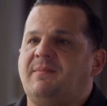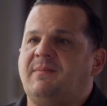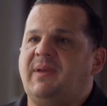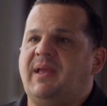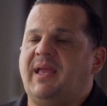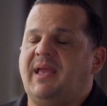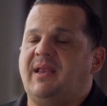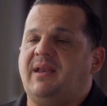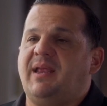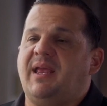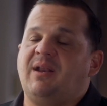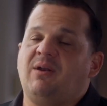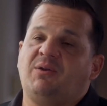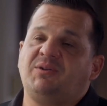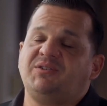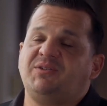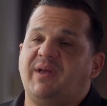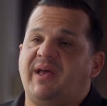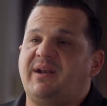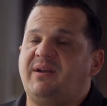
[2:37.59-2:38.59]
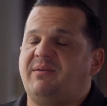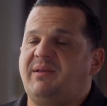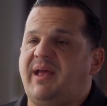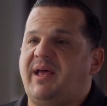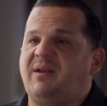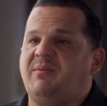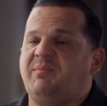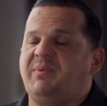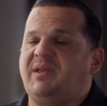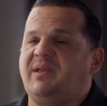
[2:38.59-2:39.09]
and also how
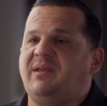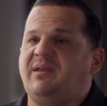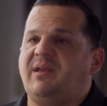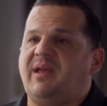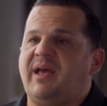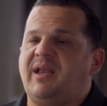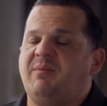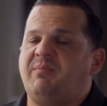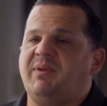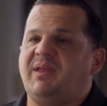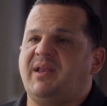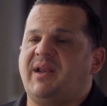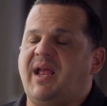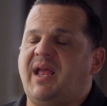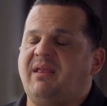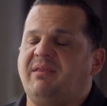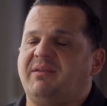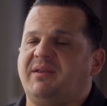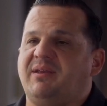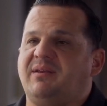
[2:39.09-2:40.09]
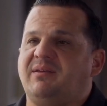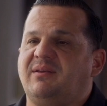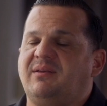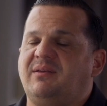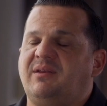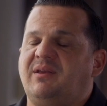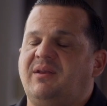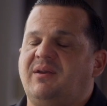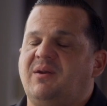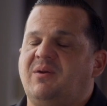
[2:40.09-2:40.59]
to be an athlete,
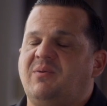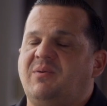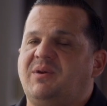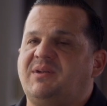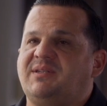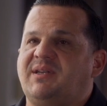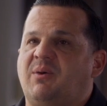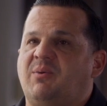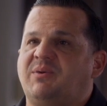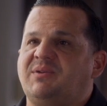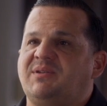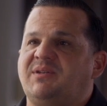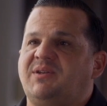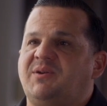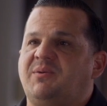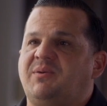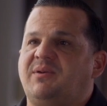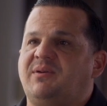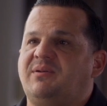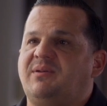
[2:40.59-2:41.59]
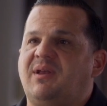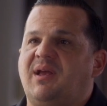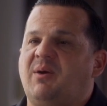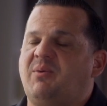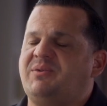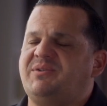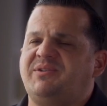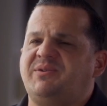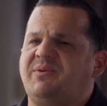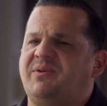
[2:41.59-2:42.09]
because I wasn't doing
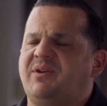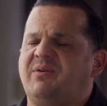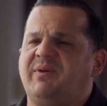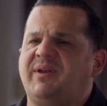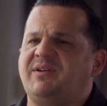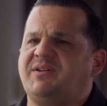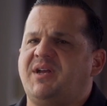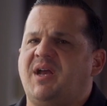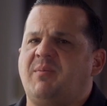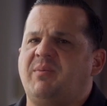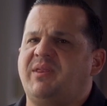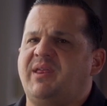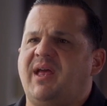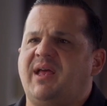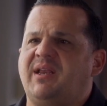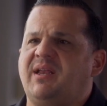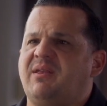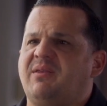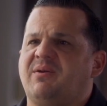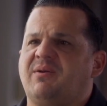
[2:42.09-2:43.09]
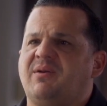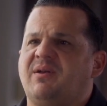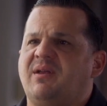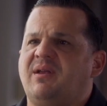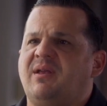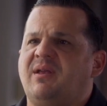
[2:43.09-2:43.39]
a great job of that either.